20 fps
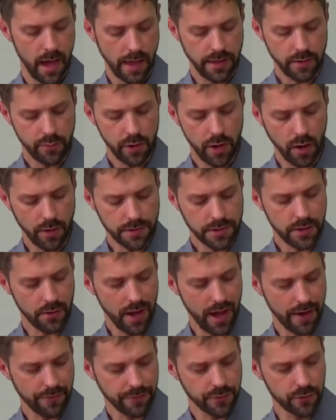think we also
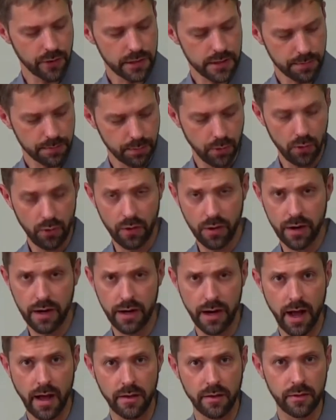have to explore, and
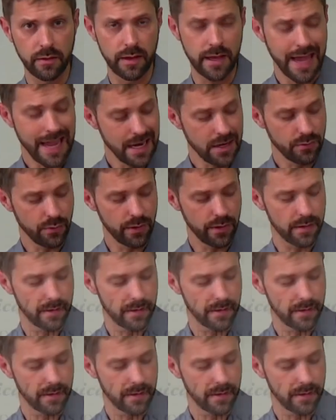I'll end with this